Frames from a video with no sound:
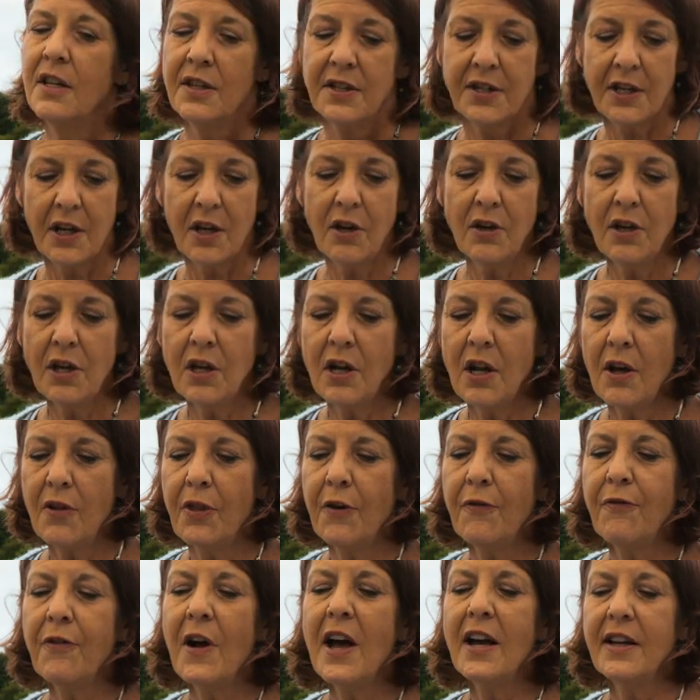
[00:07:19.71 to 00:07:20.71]
So, you know,
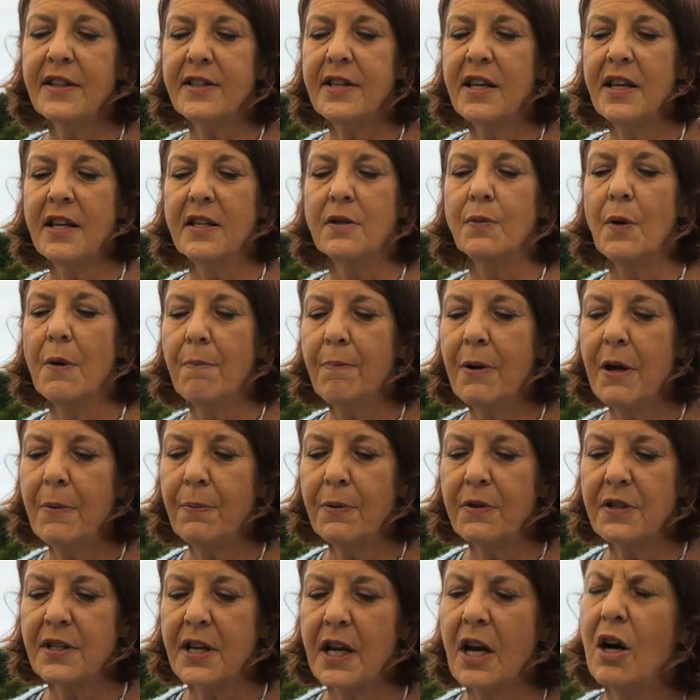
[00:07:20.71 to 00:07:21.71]
the fact is, when
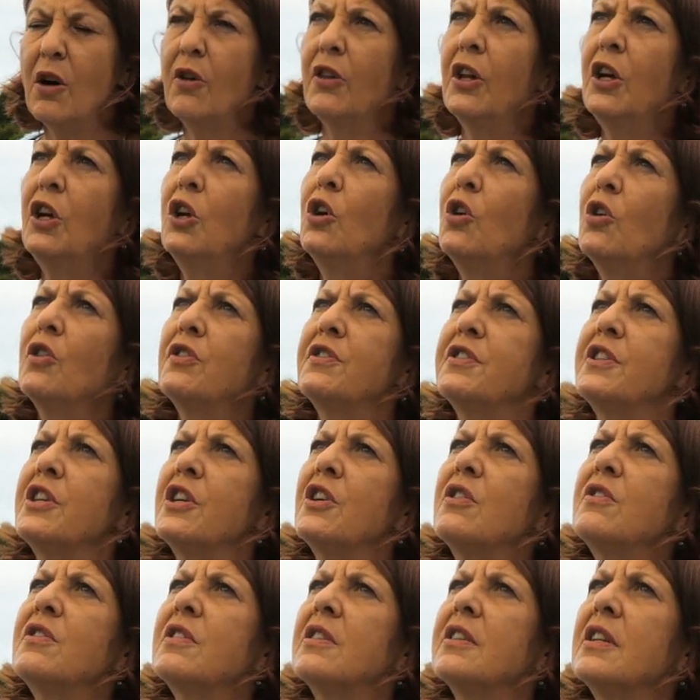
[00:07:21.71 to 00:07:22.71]
people say, oh, the law's
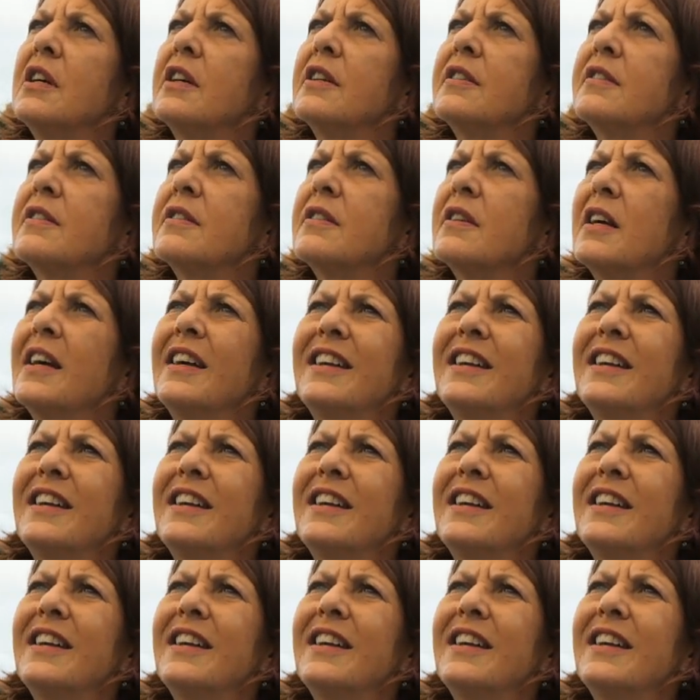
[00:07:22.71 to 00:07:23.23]
useless,